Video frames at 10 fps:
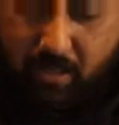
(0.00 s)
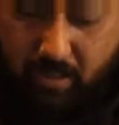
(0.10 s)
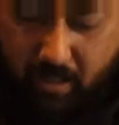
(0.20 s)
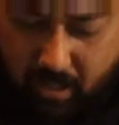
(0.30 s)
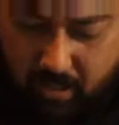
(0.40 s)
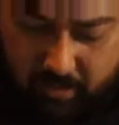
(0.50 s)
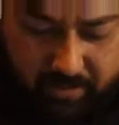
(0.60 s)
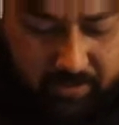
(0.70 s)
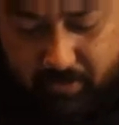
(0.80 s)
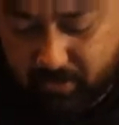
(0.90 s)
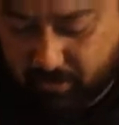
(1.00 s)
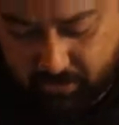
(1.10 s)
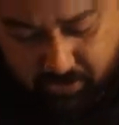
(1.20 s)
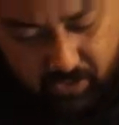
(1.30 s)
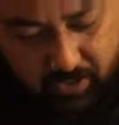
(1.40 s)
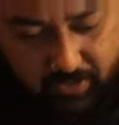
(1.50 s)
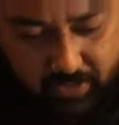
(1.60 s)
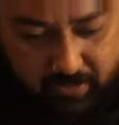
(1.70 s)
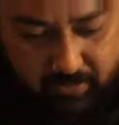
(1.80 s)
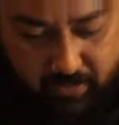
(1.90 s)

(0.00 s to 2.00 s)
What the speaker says: Yeah, there's been a lot of shit go down